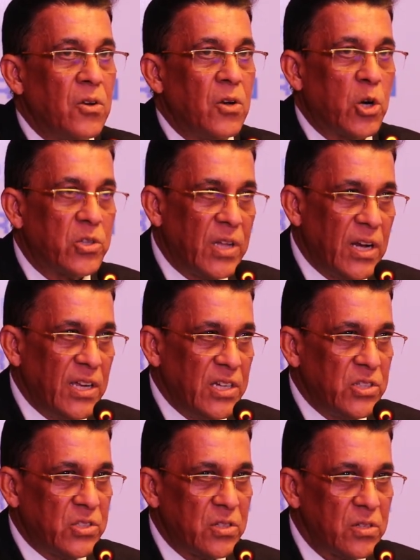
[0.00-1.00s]
not the
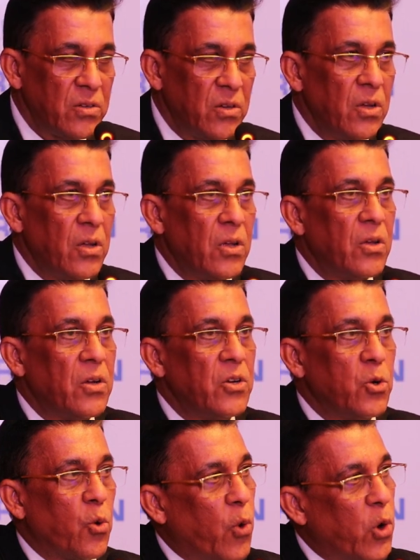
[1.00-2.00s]
least,
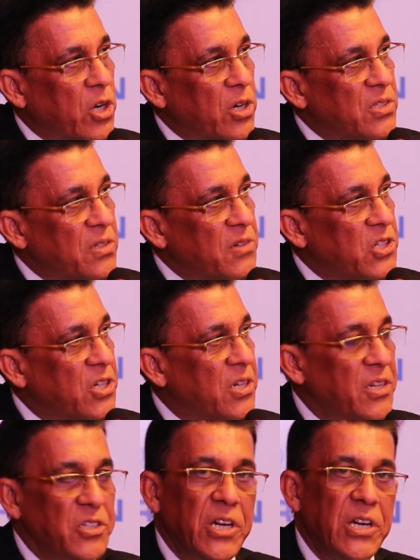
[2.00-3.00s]
you know, water conservation
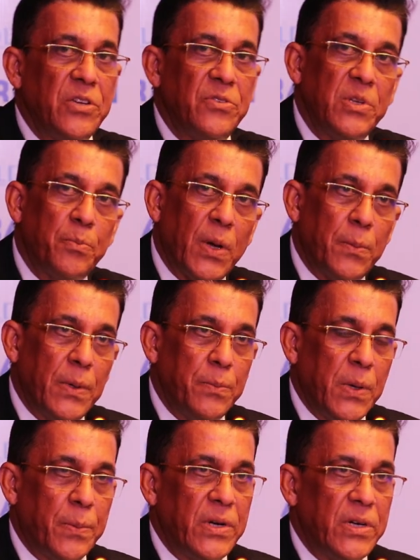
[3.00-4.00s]
initiatives in pulp
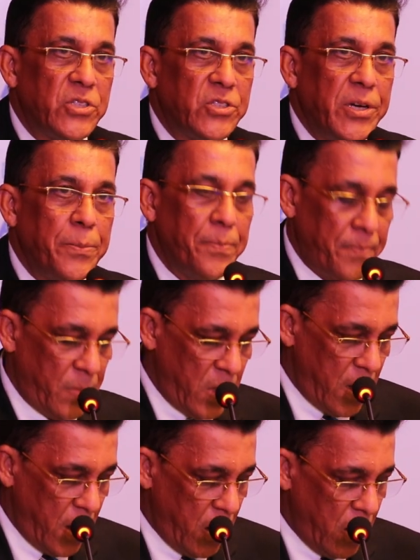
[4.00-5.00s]
and paper industry.
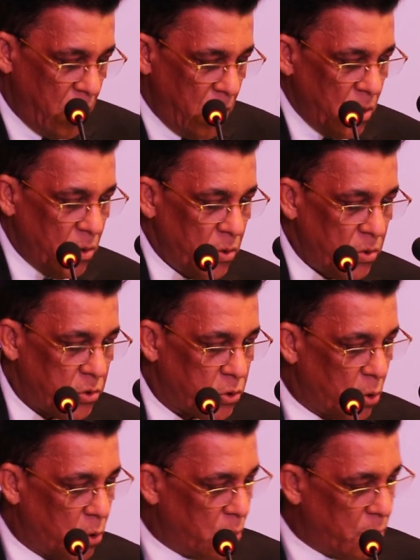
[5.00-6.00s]

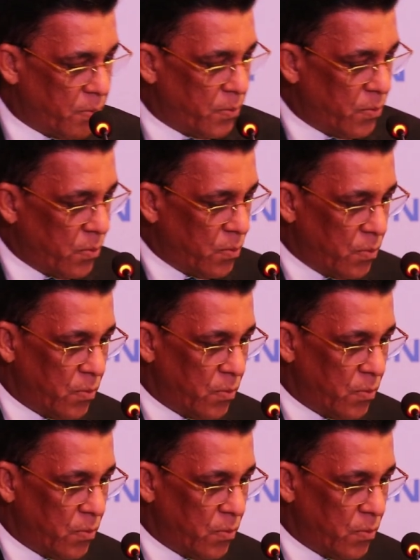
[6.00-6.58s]
So,